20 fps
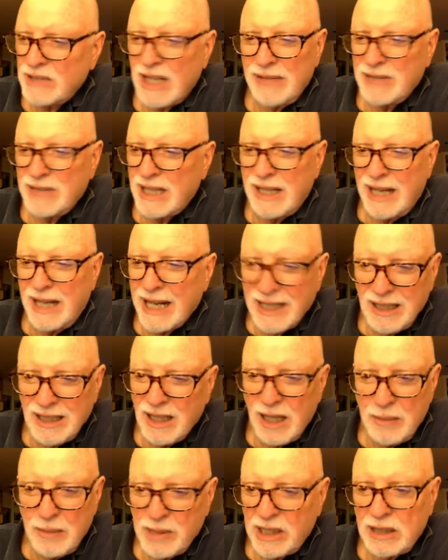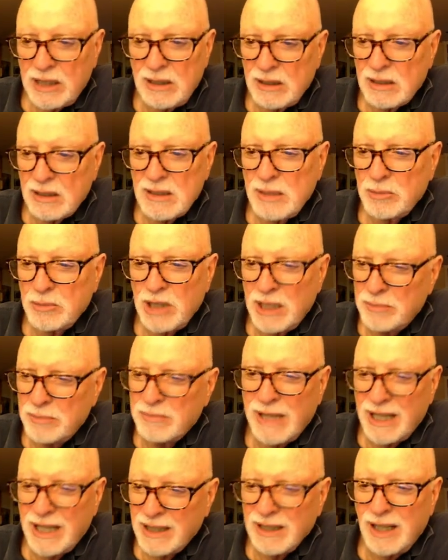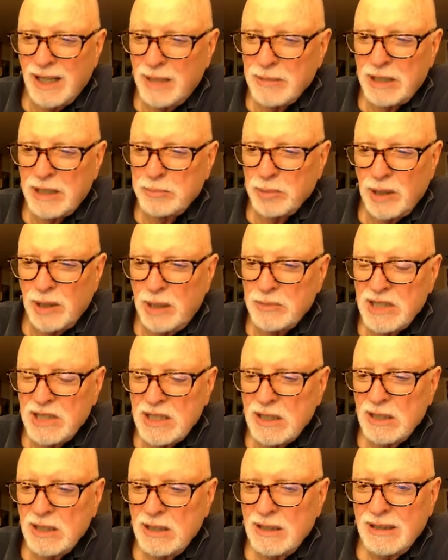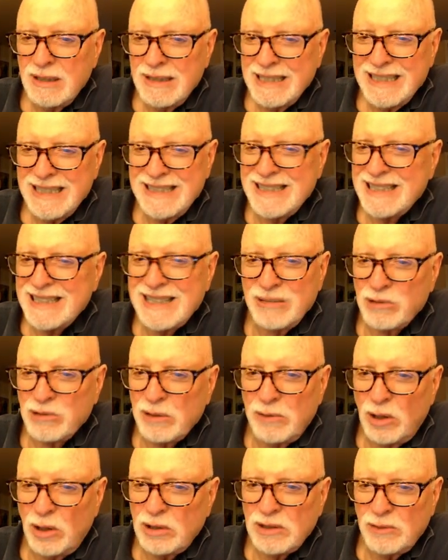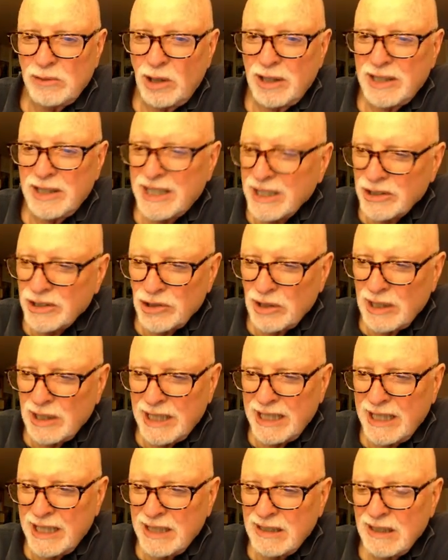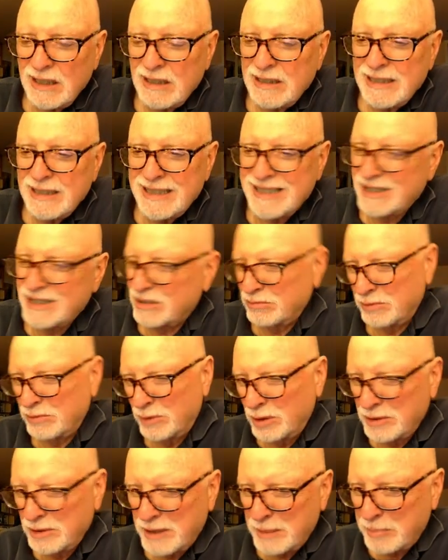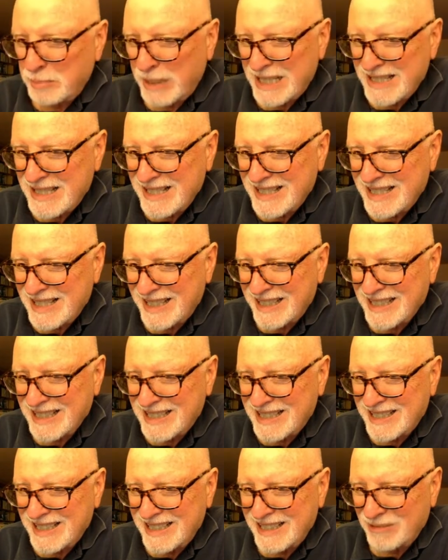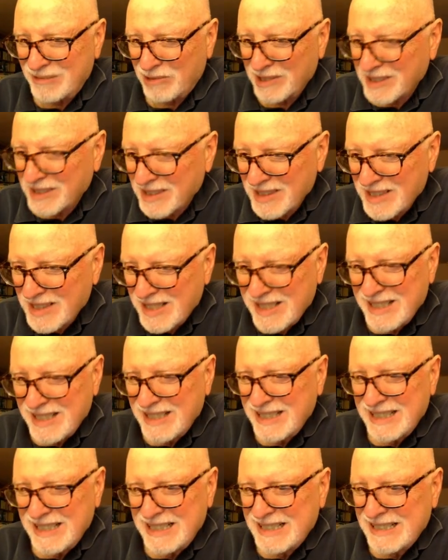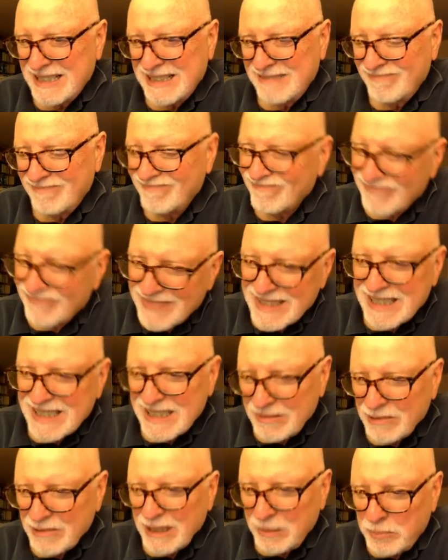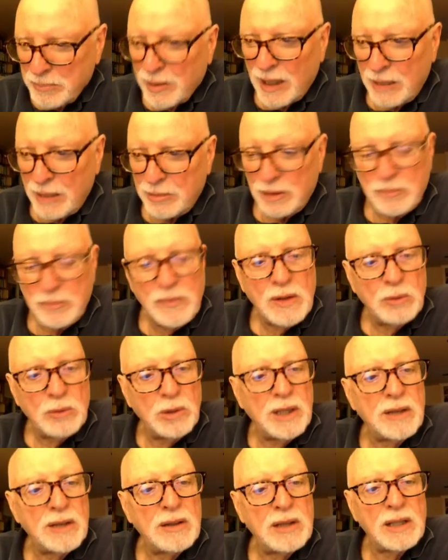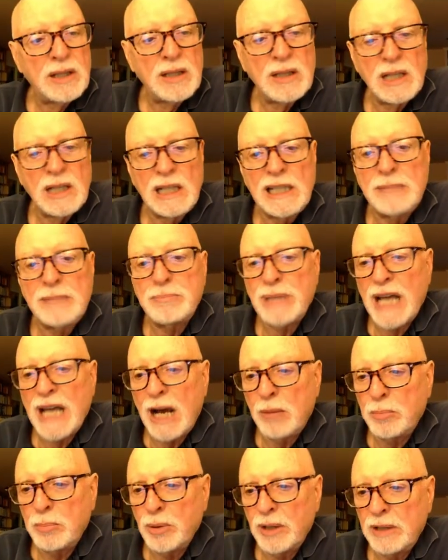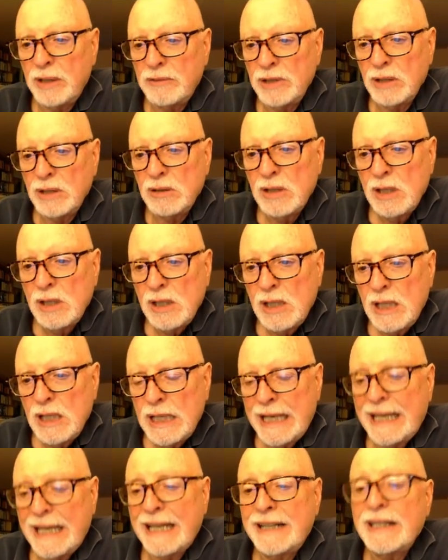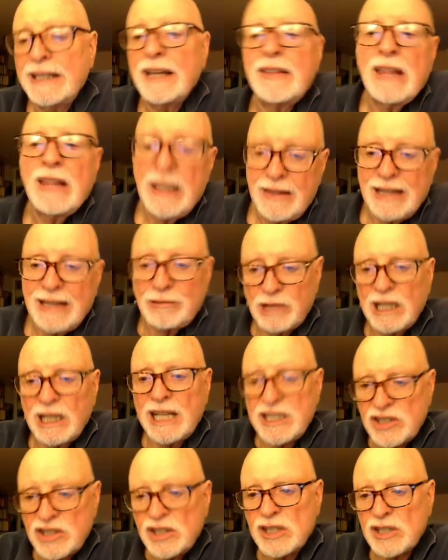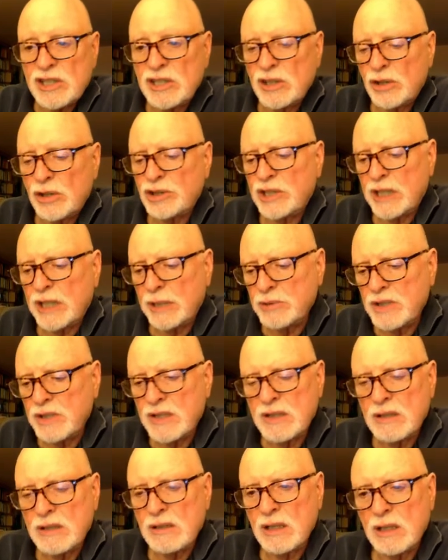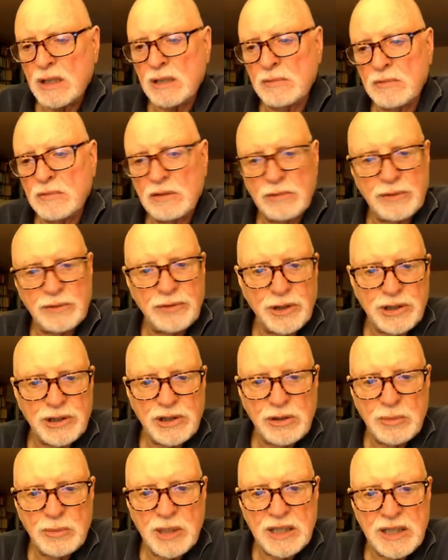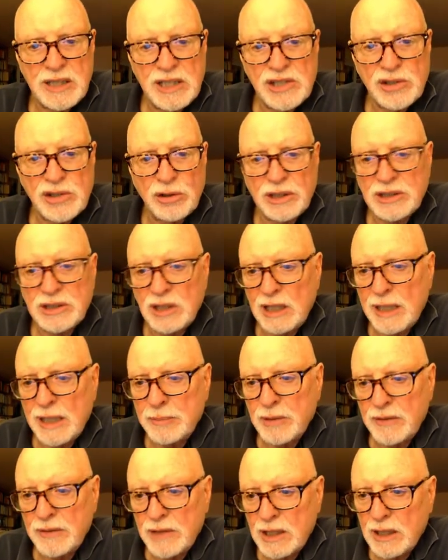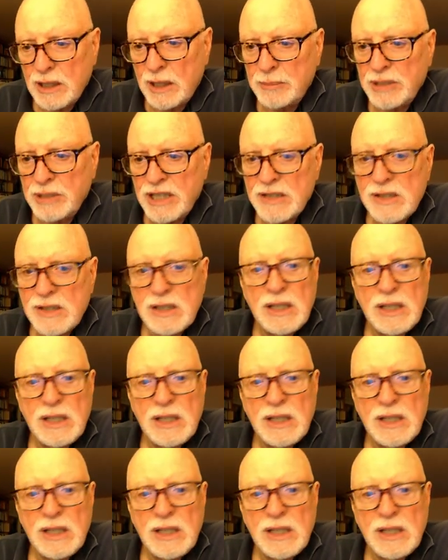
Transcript: to have an economic, uh, some kind of economic promise. Is it the revolt of all the hinterland? Is it the revolt of the peasants against the workers? The real problem with uh, the Lin Biao point of view. And uh, that relates to this notion I was uh, referring to about the historic dilemma of the communist